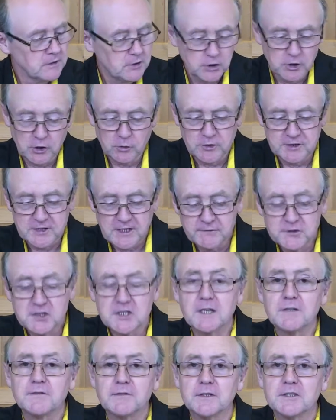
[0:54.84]

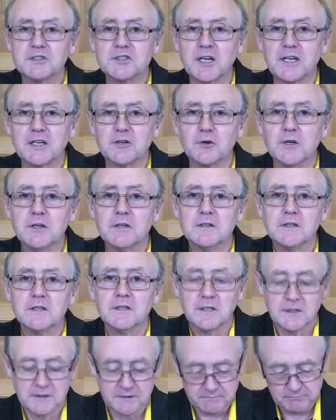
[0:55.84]
DeafSafe Integra,
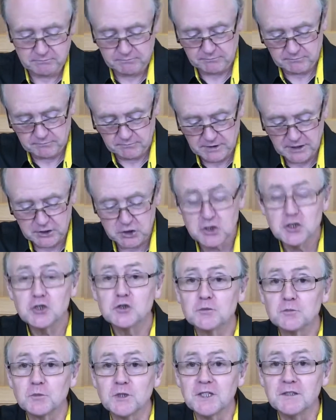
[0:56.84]
and
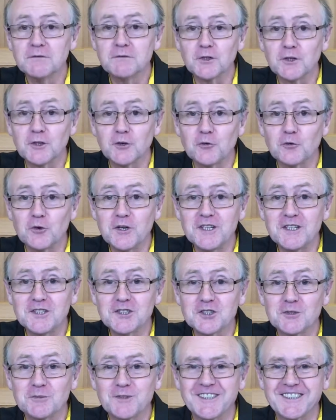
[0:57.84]
excuse me for reading
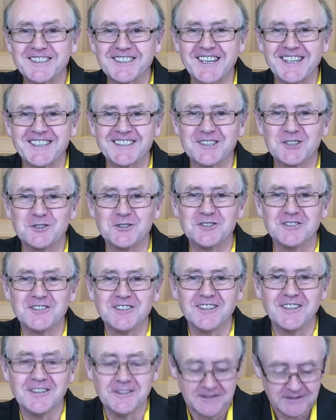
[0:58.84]
some of the
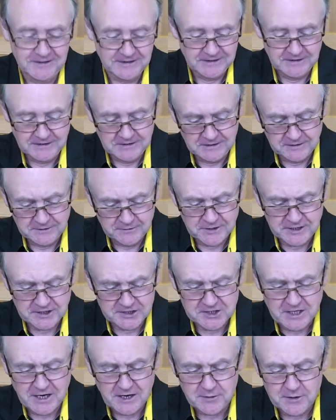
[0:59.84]
technical
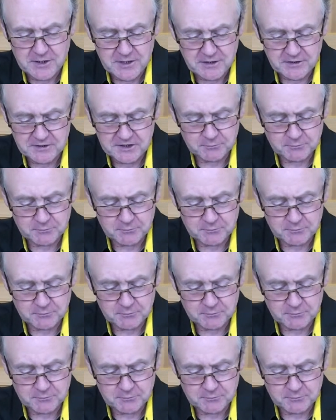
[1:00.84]
things down here,